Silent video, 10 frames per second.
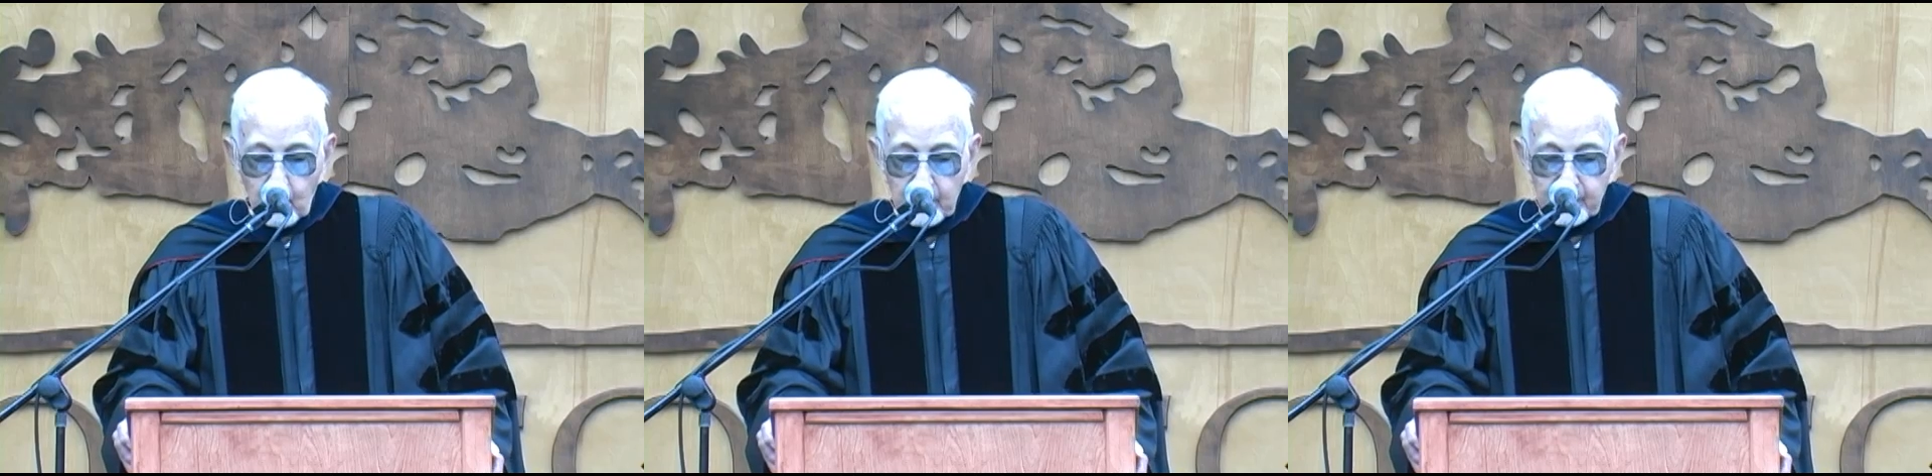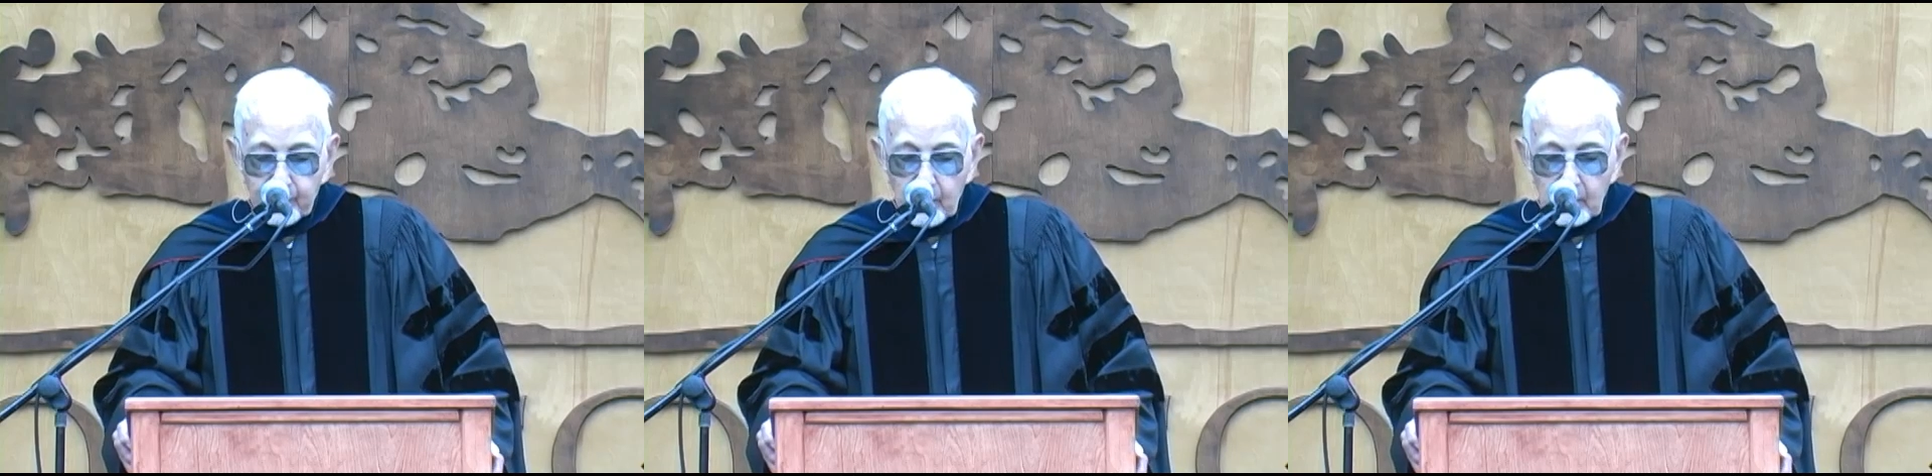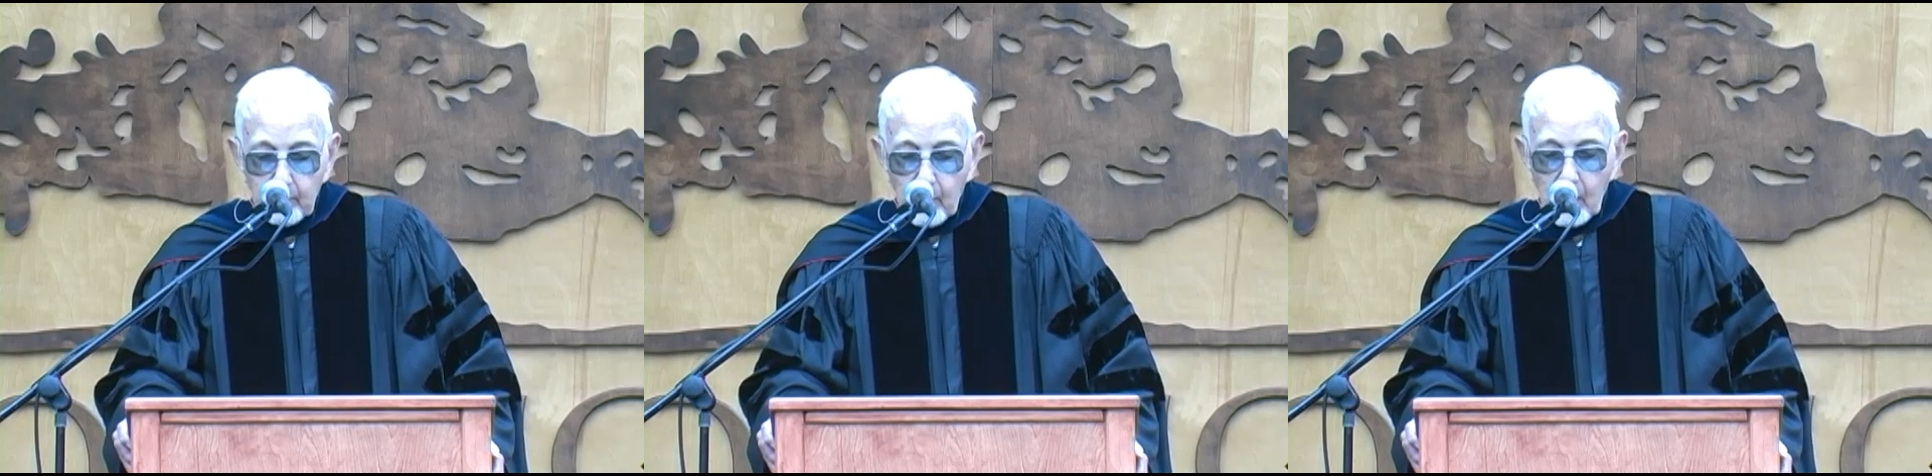one
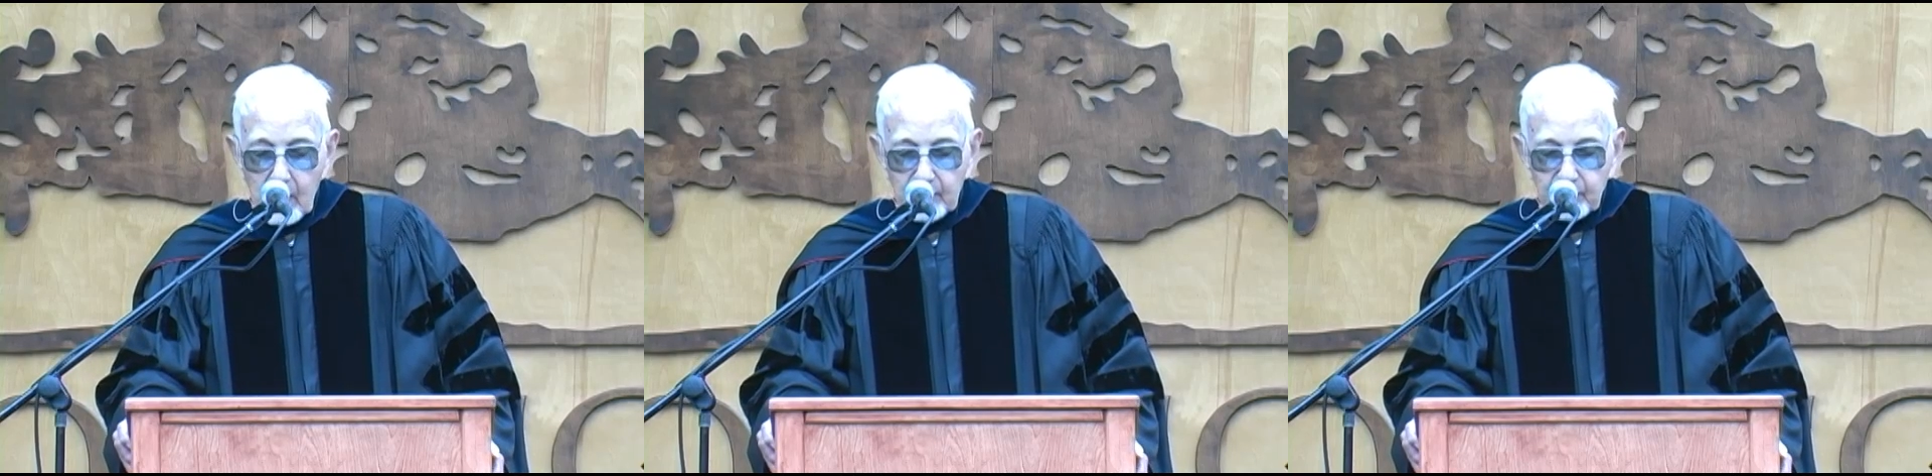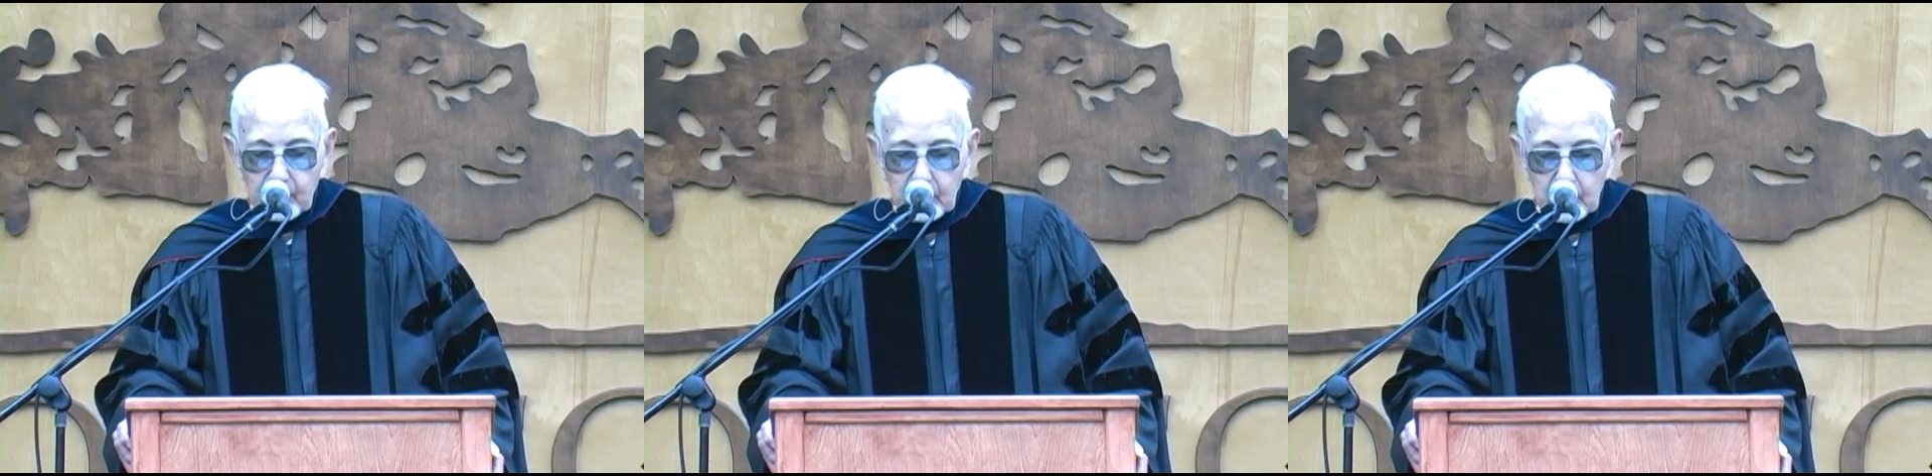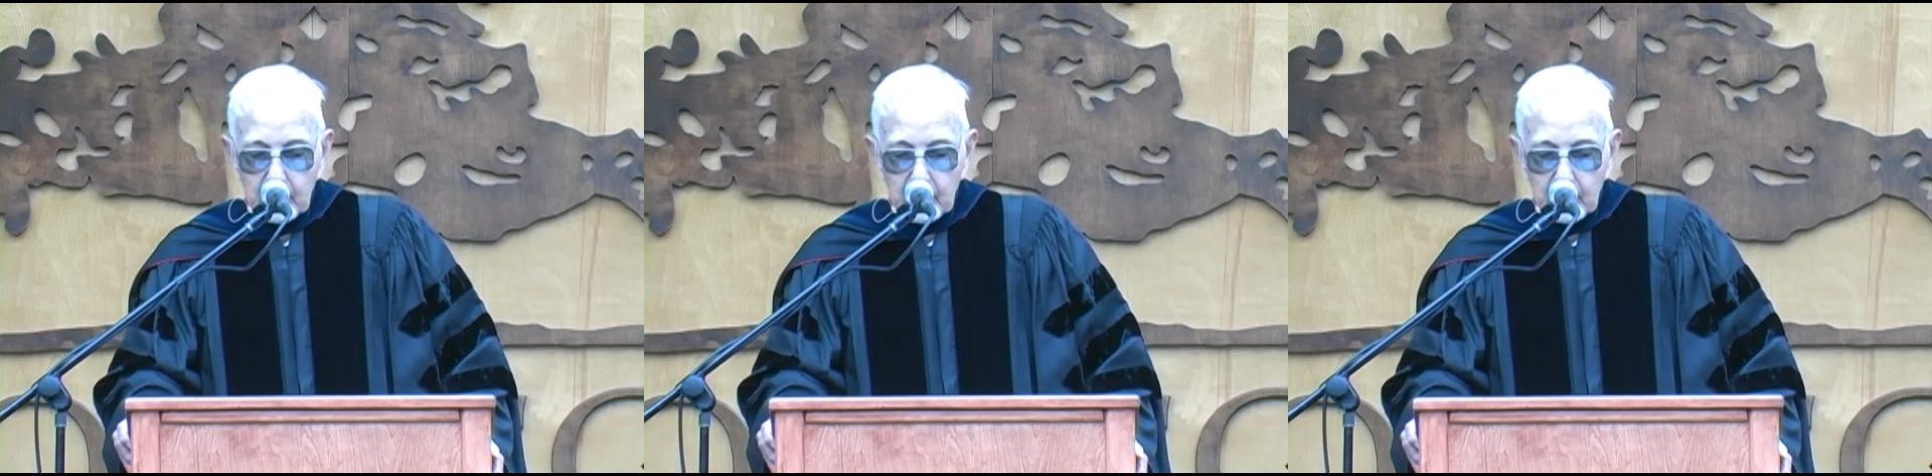struck a mosque.